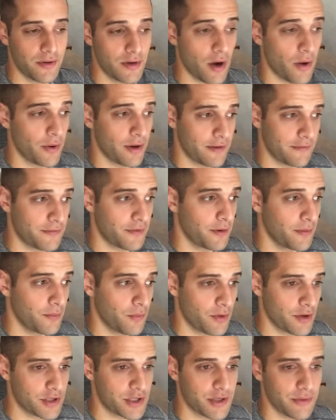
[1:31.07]
going from
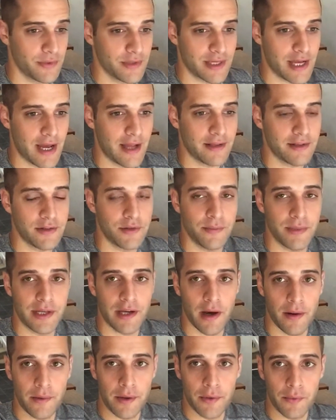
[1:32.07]
where she was at to
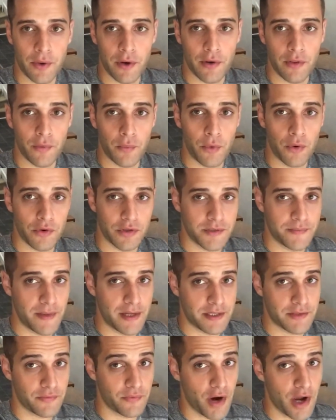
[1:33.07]
becoming one of the world's
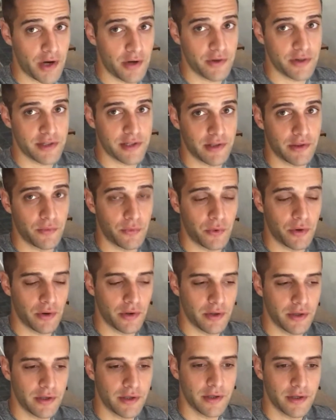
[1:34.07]
best writers in the
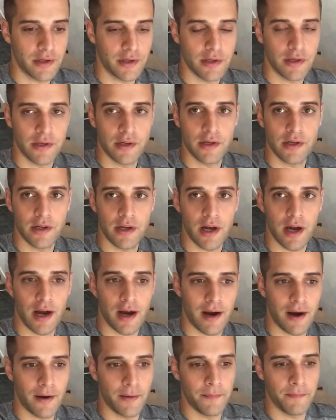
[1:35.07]
world.
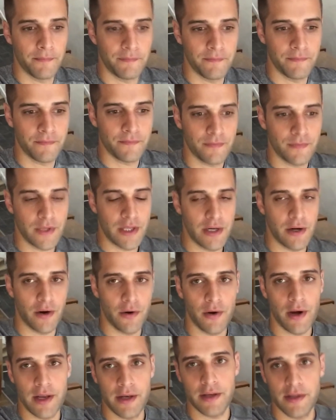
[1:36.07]
And
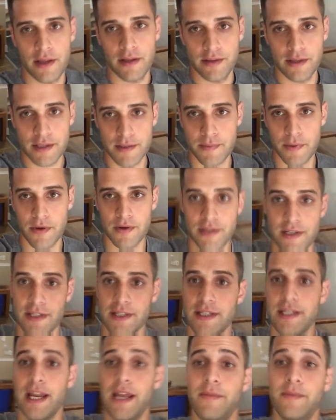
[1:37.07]
this
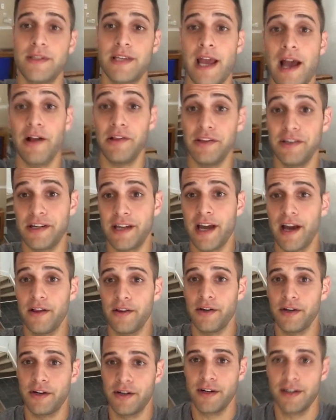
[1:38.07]
person's name is Hellen
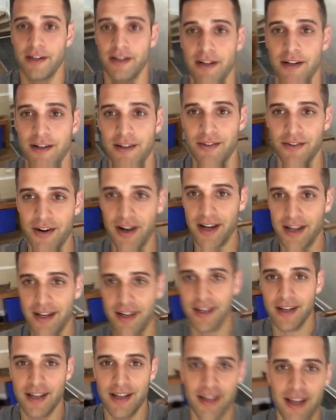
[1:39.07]
Keller, right?
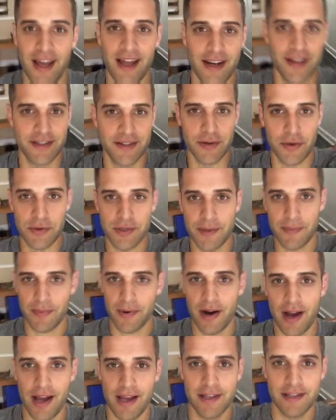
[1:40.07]
And it's no
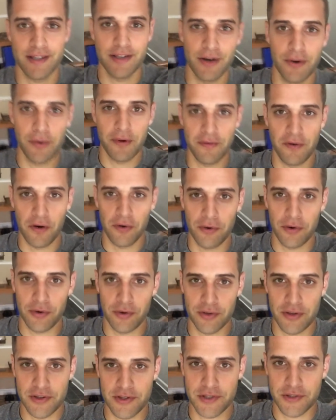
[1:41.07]
surprise, we've all
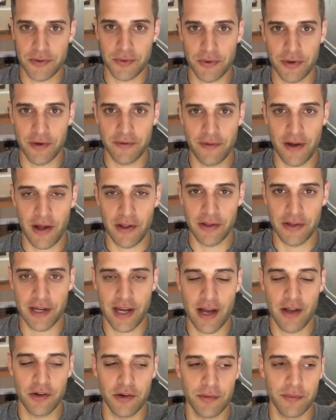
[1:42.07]
heard the story of Hellen
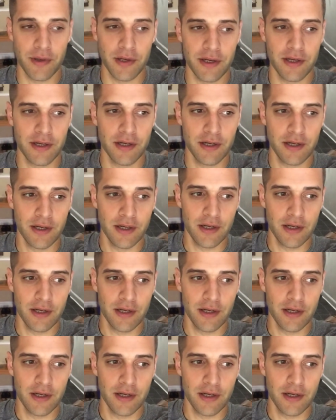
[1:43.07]
Keller, but